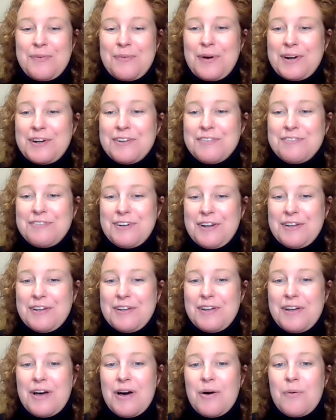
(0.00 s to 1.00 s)
wonderful.
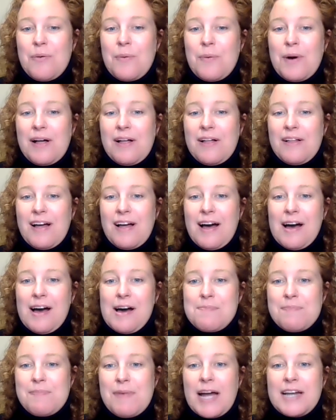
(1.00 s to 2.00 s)
Well,
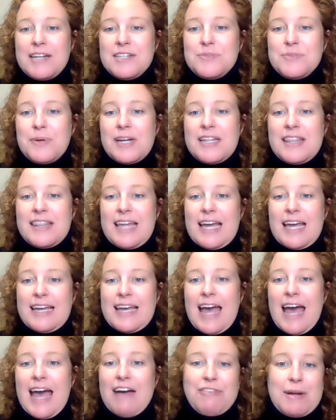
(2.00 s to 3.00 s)
I just want to thank
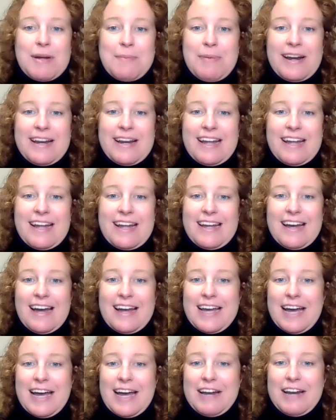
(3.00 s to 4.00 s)
everybody
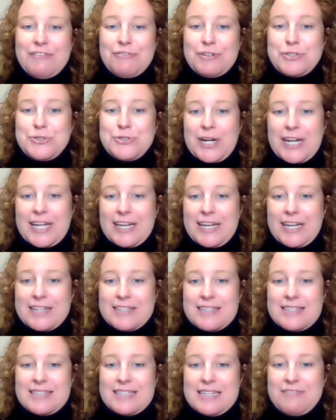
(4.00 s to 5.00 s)
again for joining
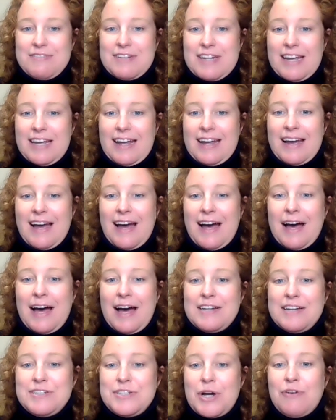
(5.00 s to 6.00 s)
us this evening.
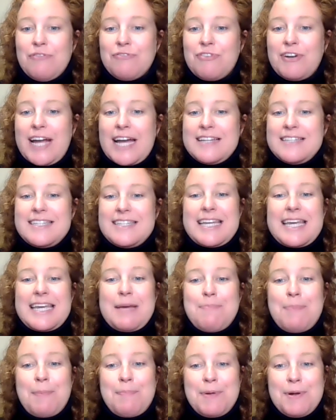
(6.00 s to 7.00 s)
Don't forget to
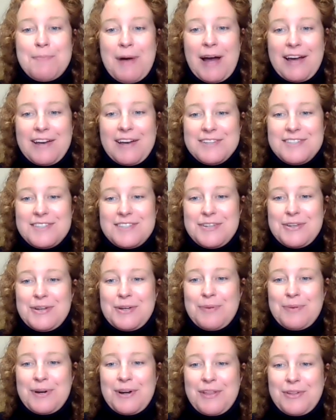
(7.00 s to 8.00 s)
keep up your miles so you
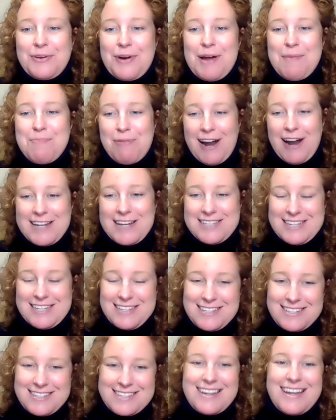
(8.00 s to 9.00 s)
can win all the great
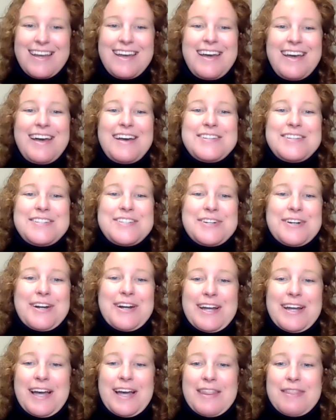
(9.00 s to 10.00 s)
prizes
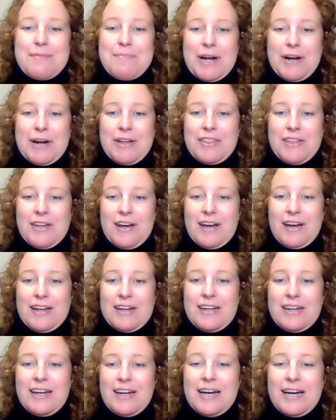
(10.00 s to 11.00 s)
during the
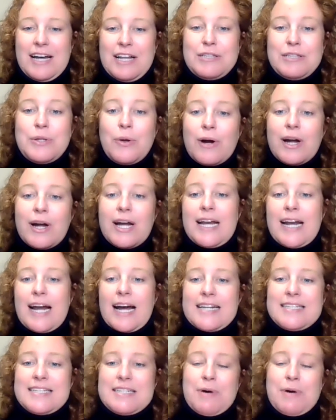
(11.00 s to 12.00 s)
marathon. Laura and
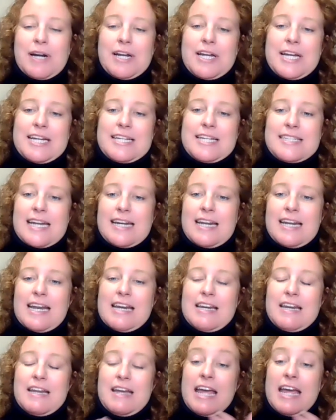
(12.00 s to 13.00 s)
I did want to extend
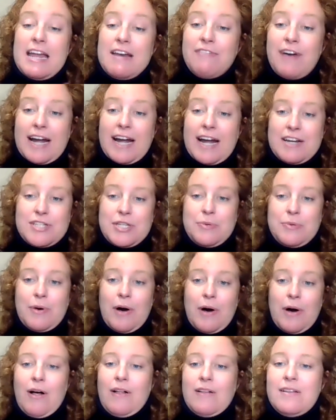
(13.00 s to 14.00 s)
an invite to you
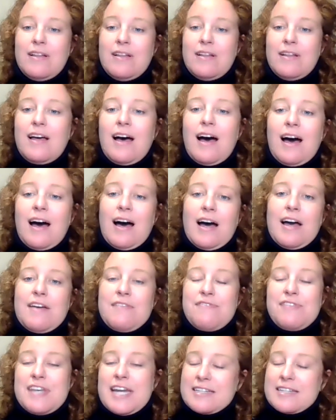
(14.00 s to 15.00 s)
all.
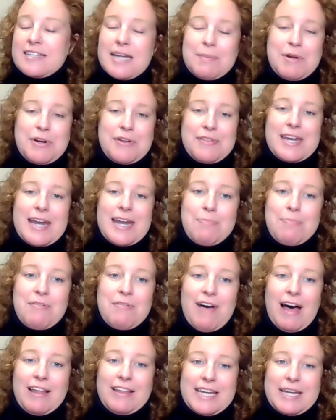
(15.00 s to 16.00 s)
If next time you're in the Napa
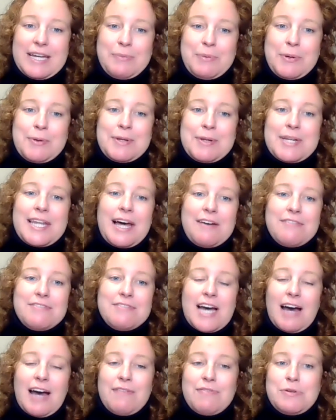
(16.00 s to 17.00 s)
Valley, we would love
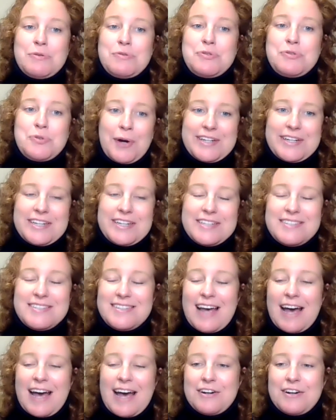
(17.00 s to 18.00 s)
to have you join
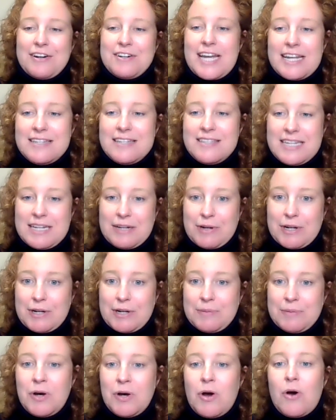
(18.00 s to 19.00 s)
us at our tasting
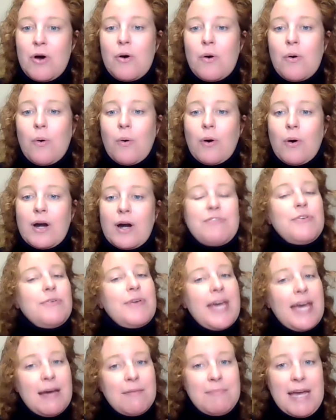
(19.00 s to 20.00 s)
room. Or if you
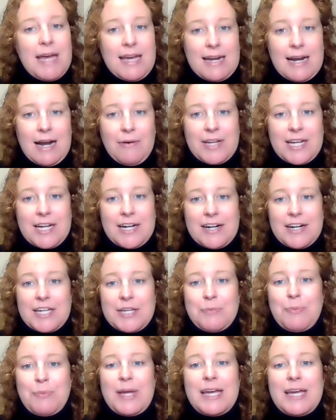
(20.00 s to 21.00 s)
can't make it out here,
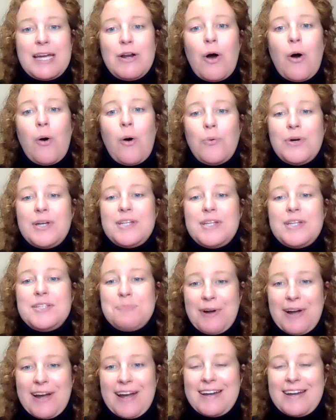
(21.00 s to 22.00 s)
we can always
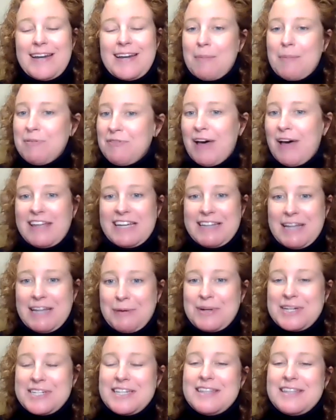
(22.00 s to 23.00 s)
bring Napa Valley,
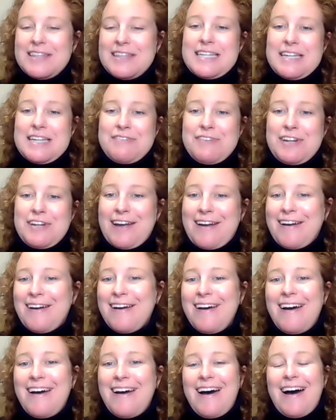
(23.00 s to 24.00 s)
like we did this evening,